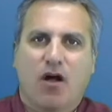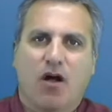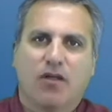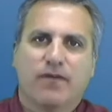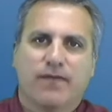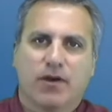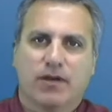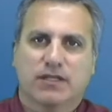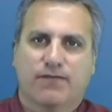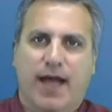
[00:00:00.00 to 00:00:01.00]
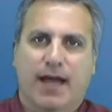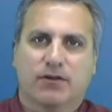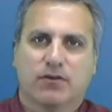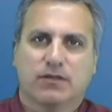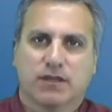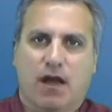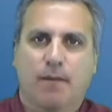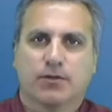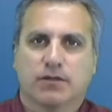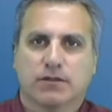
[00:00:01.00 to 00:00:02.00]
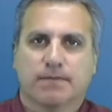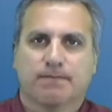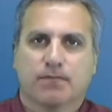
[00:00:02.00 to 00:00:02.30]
all the various factors and options.